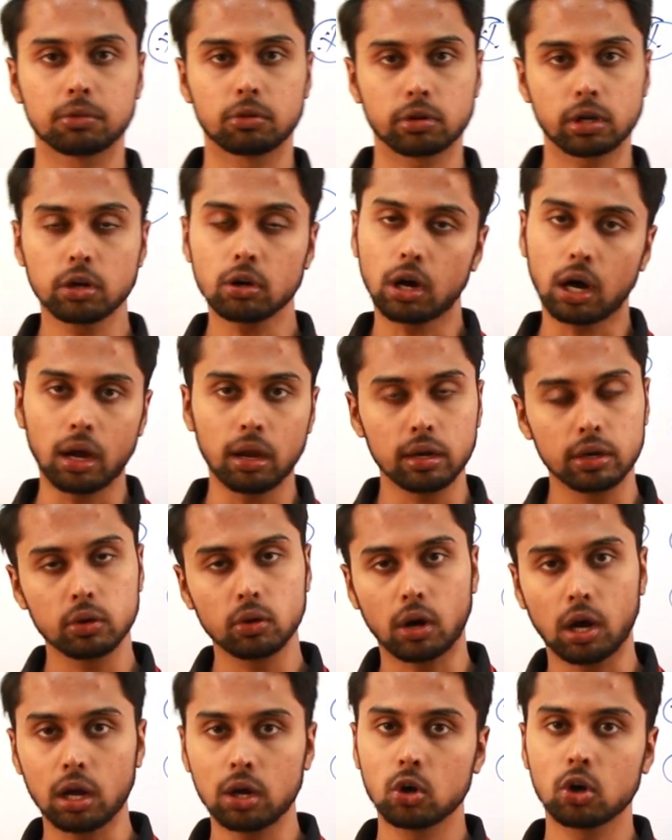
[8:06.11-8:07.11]
Okay, you
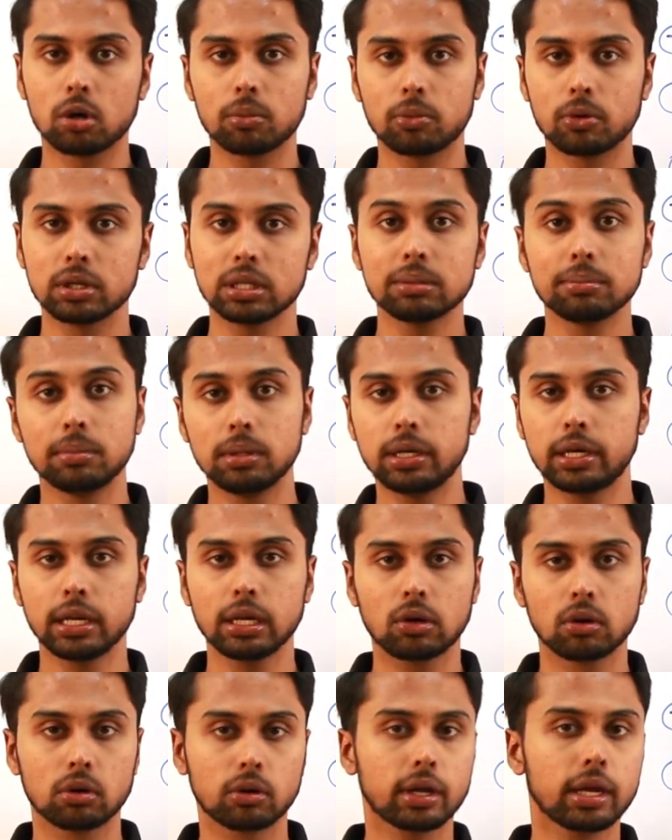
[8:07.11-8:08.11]
all know about the
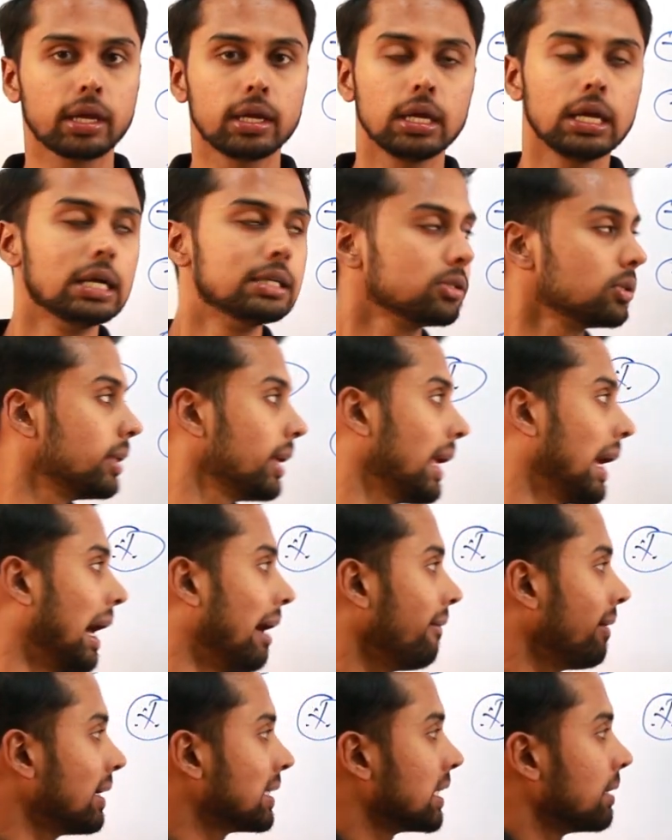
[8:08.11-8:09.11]
military code. Okay, so they are
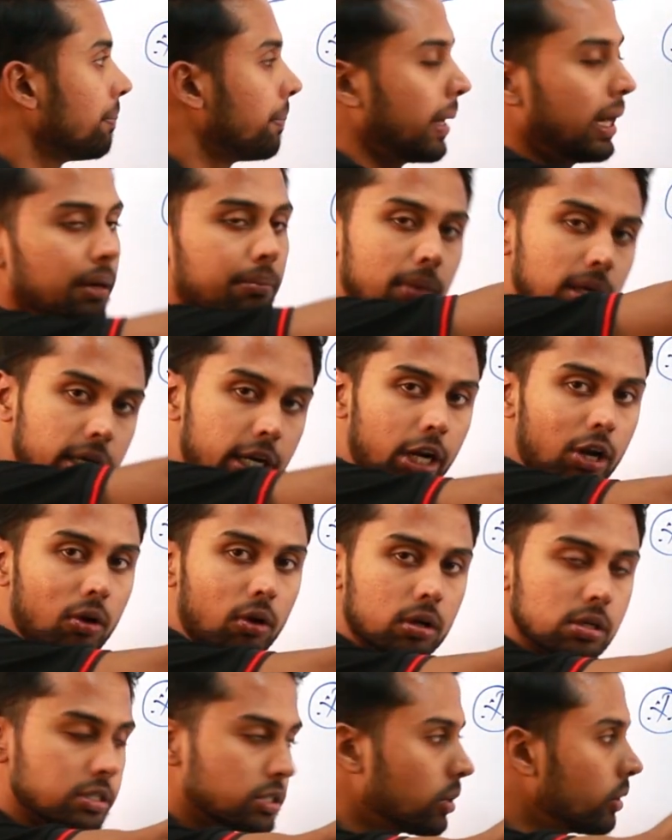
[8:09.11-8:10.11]
having separate military code.